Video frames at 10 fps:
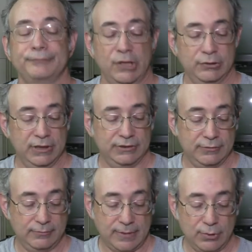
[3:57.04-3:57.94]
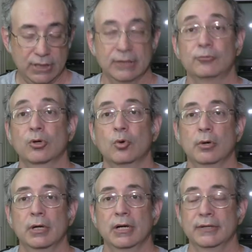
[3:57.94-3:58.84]
you need to remember to hit
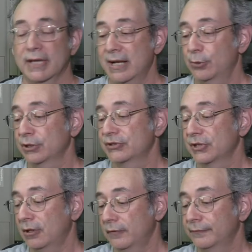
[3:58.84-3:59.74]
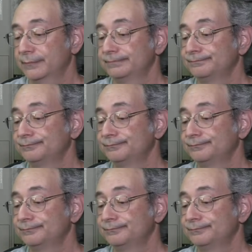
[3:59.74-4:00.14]
record on the camera itself.